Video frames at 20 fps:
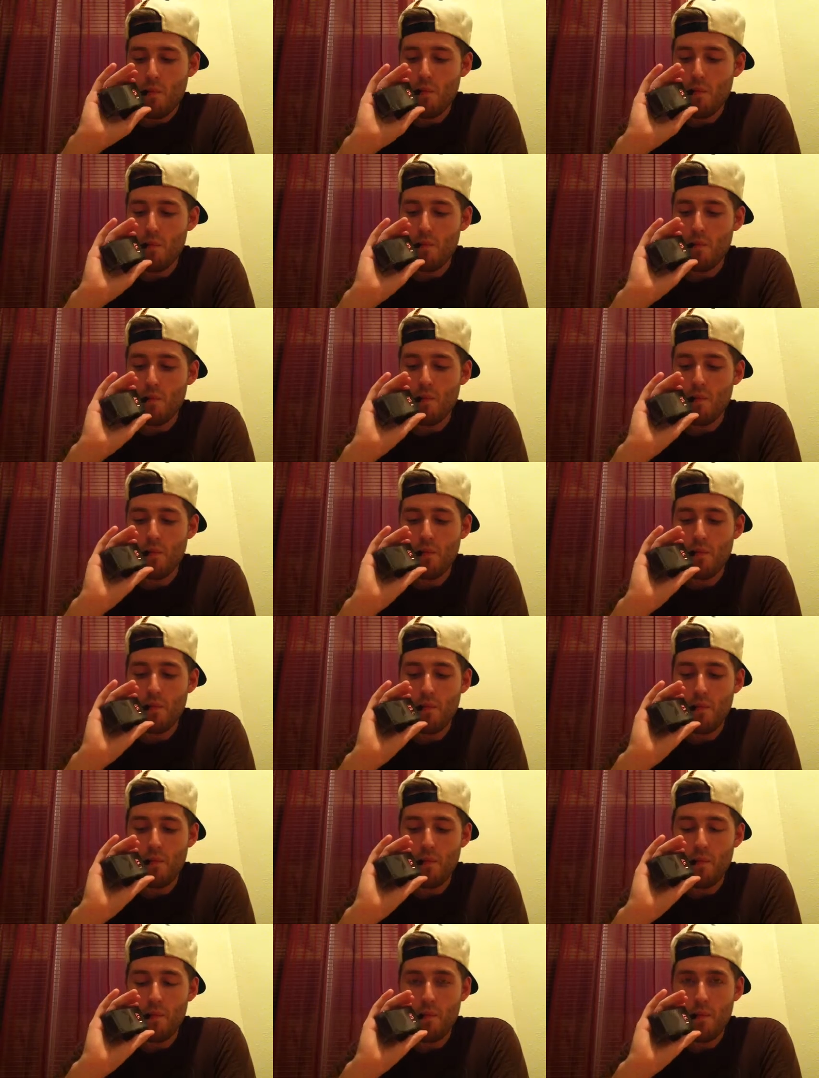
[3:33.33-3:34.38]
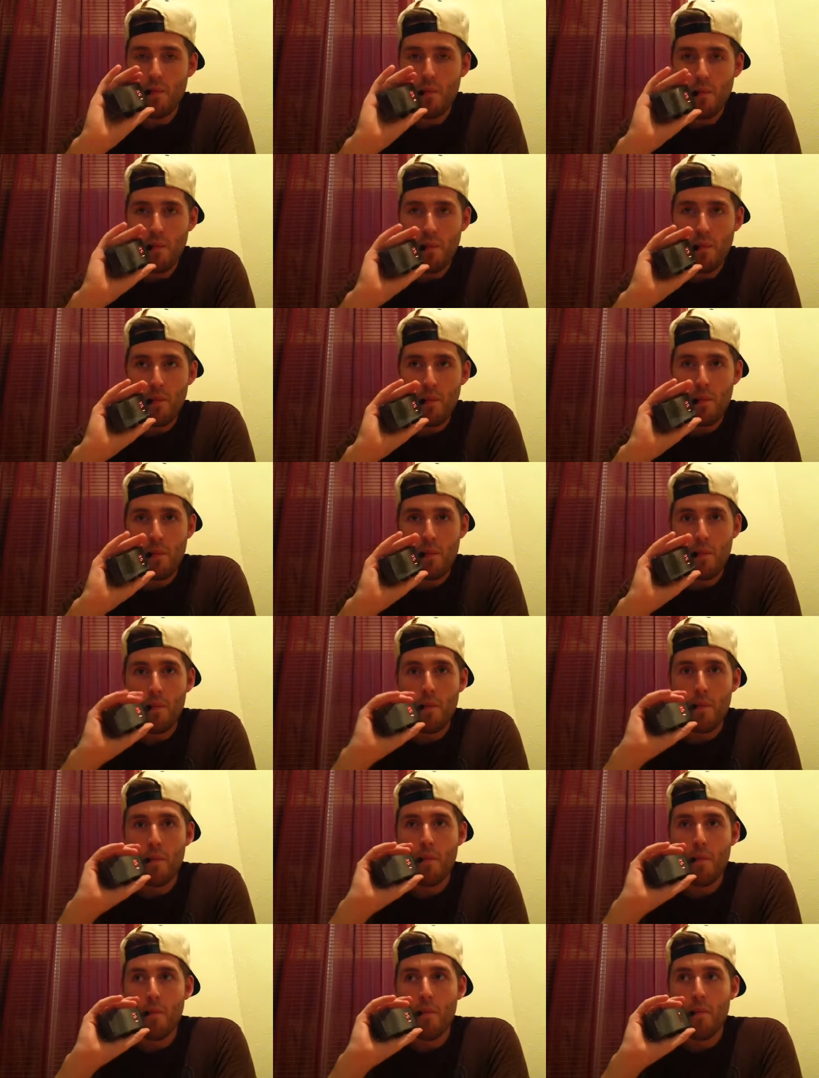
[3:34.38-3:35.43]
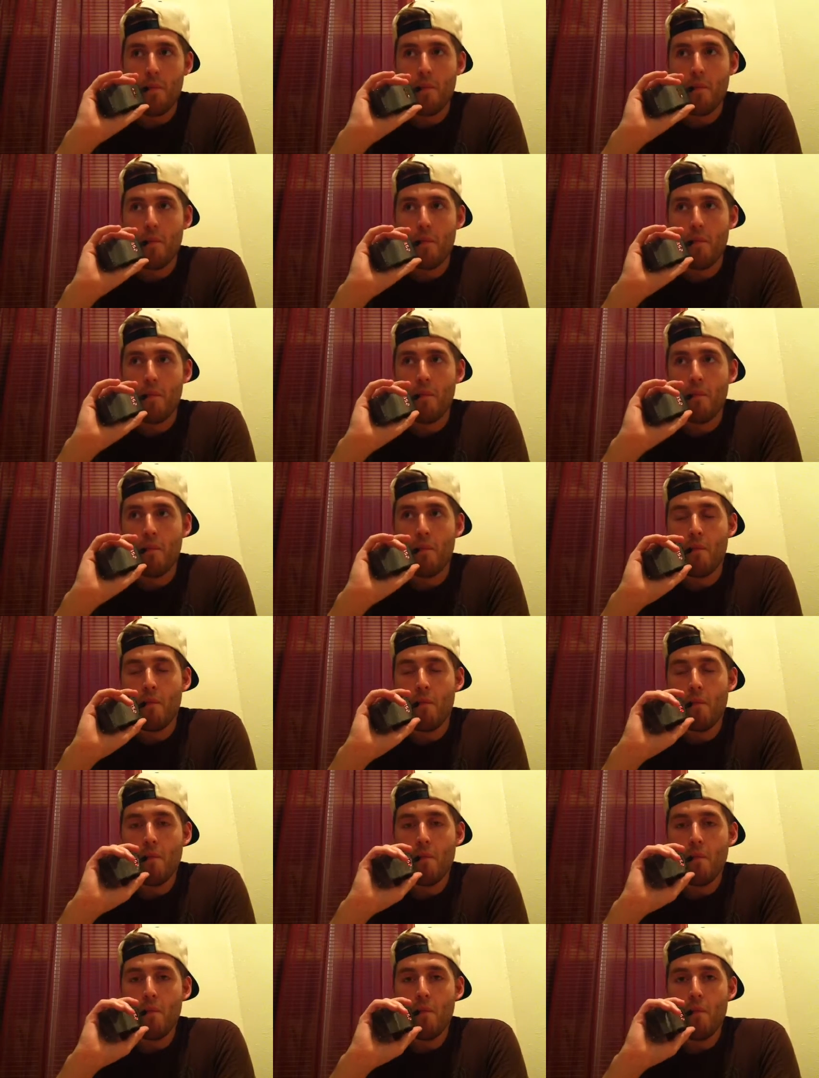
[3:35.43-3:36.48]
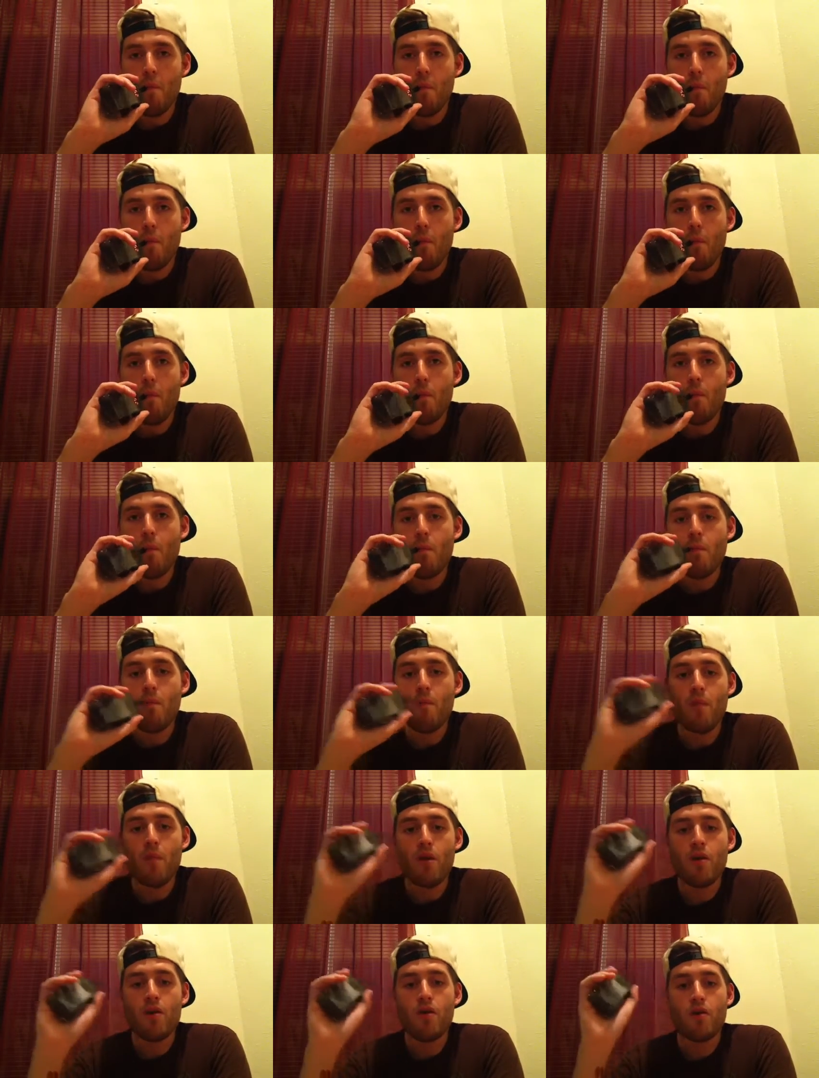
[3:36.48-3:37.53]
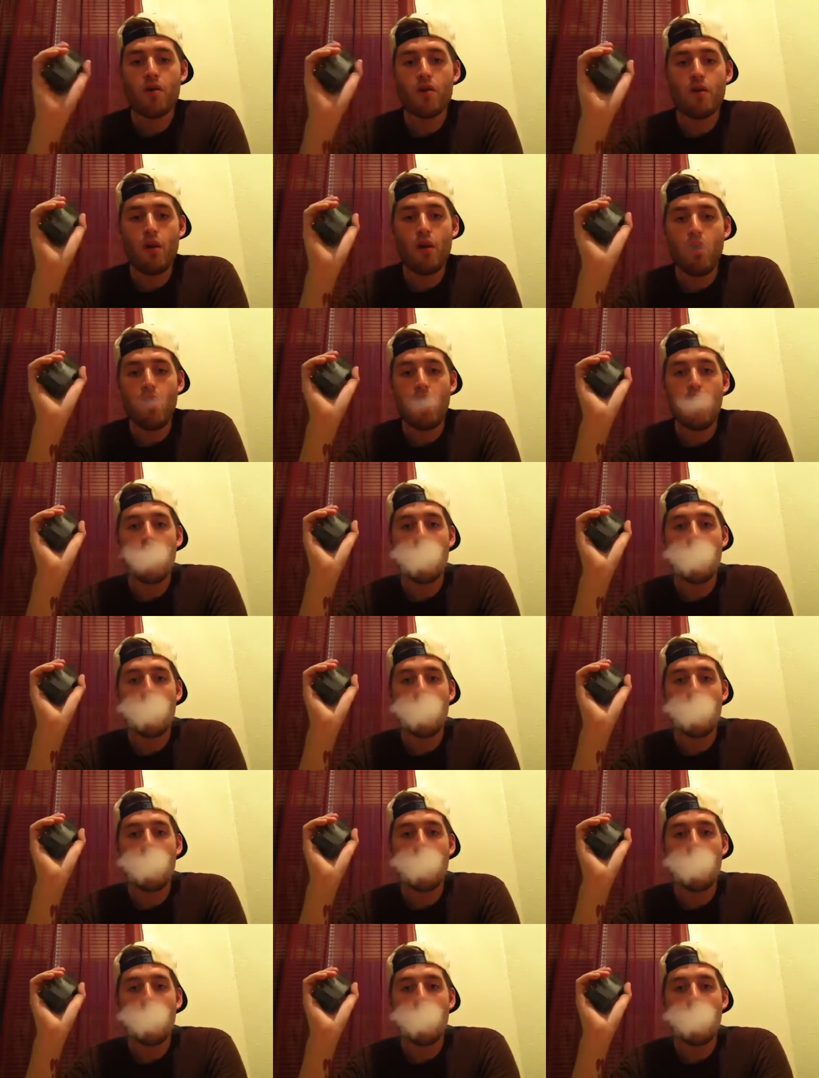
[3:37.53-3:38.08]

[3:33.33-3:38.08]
Nothing is said.